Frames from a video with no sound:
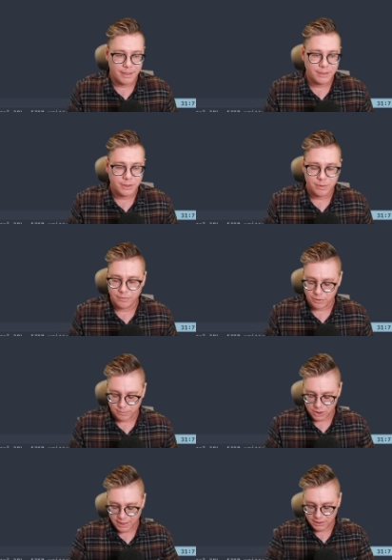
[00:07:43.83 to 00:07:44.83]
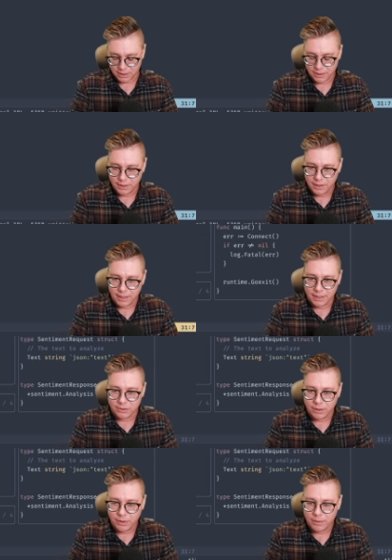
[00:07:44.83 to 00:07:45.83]
into and from JSON. And
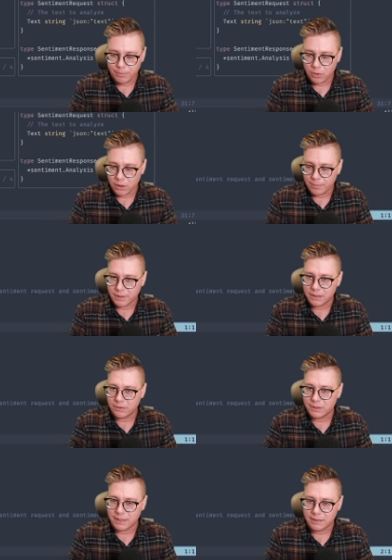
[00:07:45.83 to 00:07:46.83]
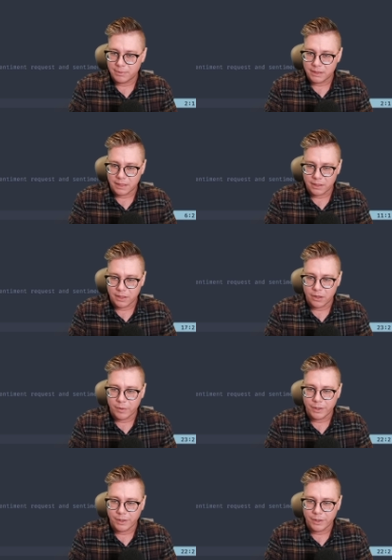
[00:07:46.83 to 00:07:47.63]
so I'm going to pull up this little sentiment.go,